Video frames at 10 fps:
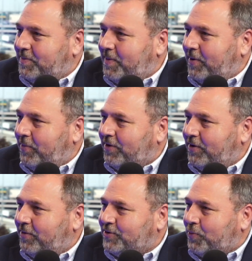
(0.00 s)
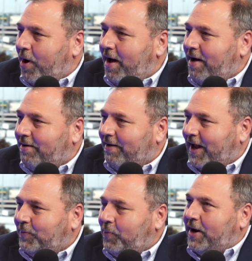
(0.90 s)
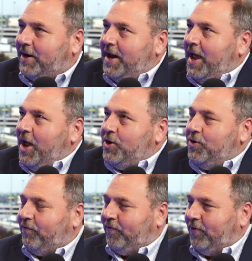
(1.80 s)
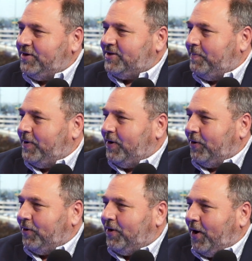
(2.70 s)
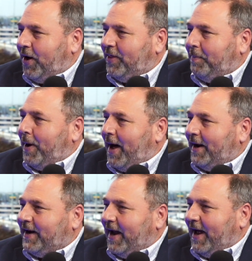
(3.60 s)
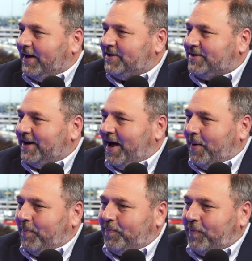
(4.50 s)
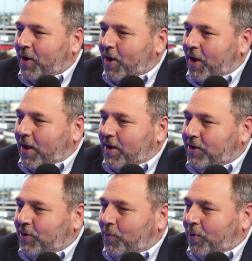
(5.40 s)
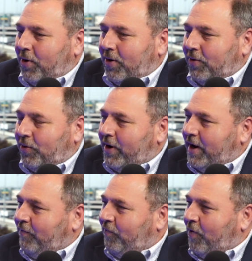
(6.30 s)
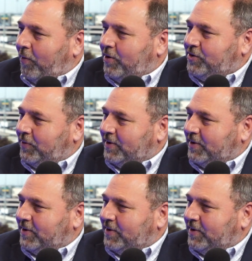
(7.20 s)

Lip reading: be with you as well. And when you first appeared on the podcast, you were looking forward to